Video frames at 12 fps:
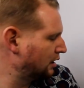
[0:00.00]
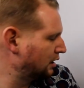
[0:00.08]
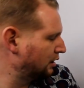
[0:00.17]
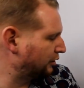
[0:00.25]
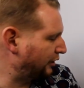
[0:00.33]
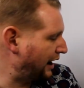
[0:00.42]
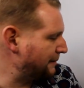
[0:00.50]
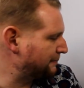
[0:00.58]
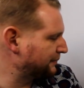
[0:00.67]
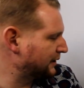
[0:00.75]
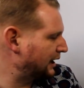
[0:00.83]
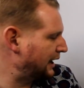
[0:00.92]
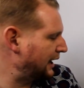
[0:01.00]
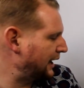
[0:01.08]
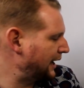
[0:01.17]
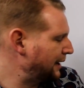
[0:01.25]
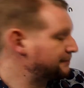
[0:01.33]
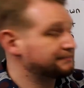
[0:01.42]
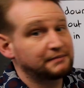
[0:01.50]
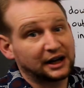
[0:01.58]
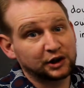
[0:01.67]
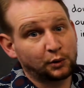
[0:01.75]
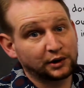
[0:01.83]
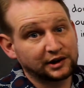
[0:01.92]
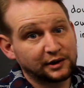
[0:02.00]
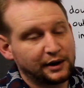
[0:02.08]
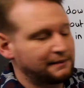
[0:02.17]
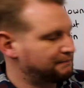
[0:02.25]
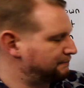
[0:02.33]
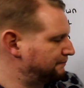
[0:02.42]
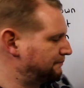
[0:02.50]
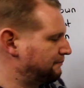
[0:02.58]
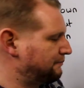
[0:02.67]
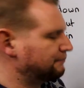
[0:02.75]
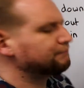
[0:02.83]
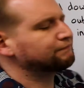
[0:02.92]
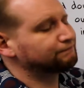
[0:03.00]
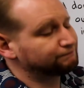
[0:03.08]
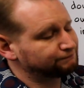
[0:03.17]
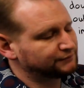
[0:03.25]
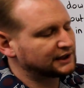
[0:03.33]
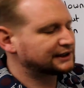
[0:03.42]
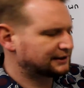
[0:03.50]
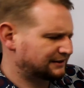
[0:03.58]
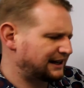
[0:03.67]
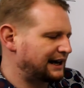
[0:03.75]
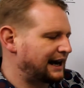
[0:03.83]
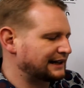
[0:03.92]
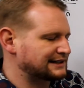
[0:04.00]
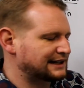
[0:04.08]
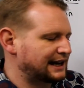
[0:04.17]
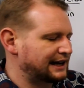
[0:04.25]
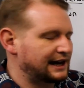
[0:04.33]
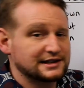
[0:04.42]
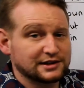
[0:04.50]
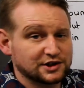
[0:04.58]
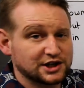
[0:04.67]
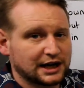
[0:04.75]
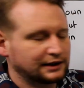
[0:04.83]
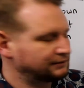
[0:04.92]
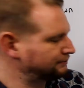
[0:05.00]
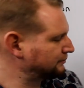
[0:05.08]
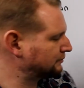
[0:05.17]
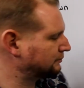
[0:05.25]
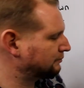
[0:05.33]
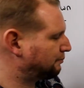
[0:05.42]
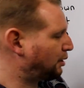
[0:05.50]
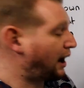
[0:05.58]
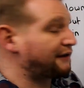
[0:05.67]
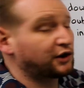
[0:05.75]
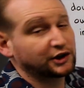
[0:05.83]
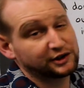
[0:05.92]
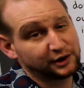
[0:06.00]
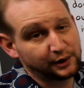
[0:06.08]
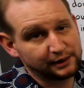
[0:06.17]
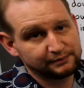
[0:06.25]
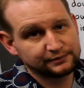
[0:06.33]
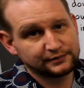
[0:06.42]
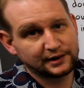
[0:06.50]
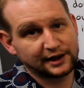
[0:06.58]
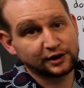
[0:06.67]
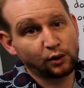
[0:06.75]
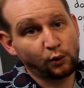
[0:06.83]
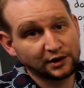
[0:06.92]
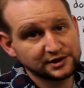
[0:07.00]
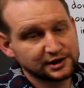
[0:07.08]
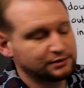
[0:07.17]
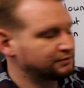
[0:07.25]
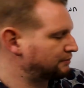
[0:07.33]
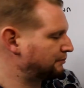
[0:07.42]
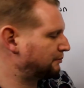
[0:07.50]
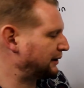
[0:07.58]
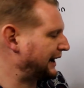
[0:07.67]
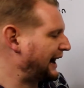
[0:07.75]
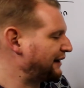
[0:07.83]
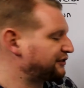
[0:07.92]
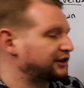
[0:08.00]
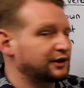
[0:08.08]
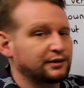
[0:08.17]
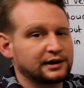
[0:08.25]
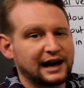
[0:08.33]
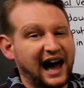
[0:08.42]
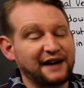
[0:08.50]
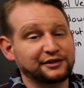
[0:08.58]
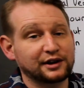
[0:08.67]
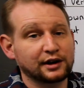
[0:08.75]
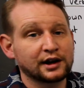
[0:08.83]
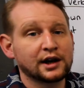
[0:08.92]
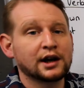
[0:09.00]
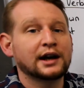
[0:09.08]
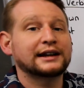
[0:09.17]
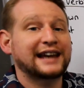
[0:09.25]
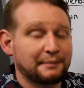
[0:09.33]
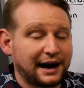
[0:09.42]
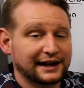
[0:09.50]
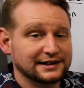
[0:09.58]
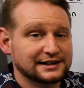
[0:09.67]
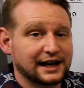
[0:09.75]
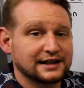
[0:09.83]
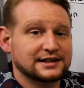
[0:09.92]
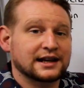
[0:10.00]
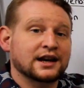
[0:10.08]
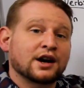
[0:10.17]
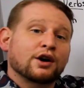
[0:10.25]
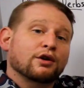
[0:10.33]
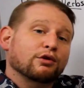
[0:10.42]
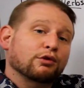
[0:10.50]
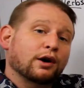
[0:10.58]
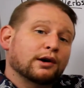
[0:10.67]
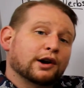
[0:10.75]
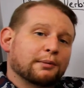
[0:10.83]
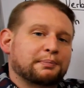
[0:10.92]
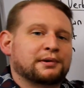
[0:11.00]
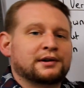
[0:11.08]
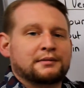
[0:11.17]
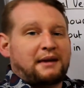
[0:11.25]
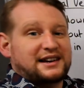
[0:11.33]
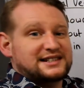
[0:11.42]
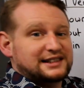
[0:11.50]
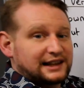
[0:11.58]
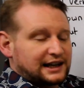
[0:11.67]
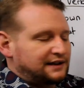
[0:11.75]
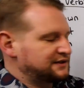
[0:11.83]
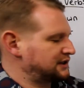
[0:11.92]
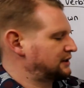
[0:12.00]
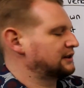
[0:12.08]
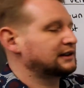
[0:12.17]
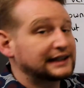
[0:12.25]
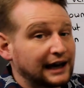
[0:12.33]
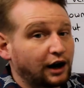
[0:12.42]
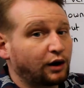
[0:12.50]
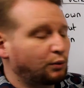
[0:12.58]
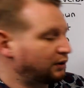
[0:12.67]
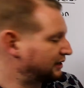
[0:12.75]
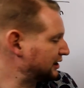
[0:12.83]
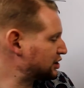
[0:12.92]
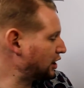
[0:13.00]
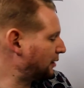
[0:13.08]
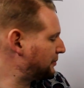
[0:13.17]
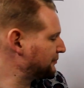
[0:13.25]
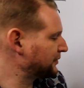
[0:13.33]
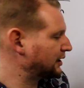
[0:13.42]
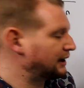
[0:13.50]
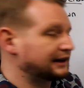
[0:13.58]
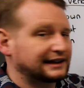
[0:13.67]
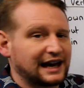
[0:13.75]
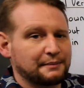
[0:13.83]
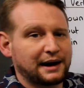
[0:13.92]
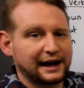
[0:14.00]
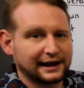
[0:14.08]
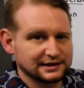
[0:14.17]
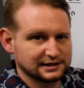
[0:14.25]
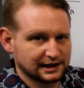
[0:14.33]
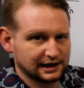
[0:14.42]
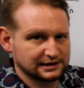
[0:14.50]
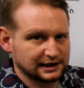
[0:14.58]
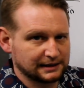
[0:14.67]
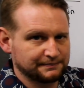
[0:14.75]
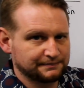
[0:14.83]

Great. I don't want to do it. Get your hands dirty, eh, sunshine? But I've got to do it. I don't want to, but I have to. I have to get my hands dirty, roll up my sleeves, get on with the job, and get my hands dirty.